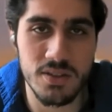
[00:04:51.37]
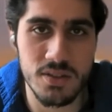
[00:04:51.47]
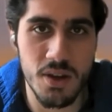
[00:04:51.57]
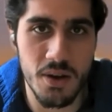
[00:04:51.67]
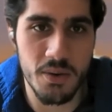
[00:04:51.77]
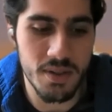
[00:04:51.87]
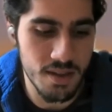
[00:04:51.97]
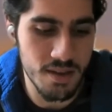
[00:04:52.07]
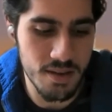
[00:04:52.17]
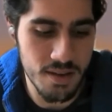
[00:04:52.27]
to just go in
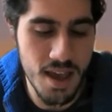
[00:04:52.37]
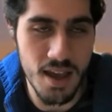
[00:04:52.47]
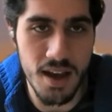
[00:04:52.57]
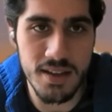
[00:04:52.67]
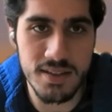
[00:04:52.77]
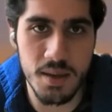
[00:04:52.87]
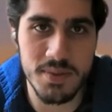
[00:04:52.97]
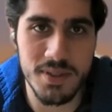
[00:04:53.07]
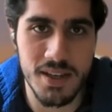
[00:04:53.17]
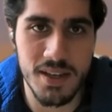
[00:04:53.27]
the AI
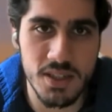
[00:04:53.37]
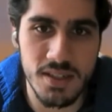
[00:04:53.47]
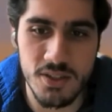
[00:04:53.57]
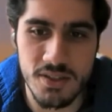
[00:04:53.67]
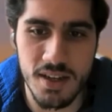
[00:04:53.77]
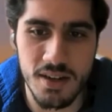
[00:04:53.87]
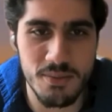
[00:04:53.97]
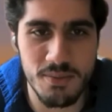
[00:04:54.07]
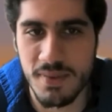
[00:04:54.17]
subsection and just like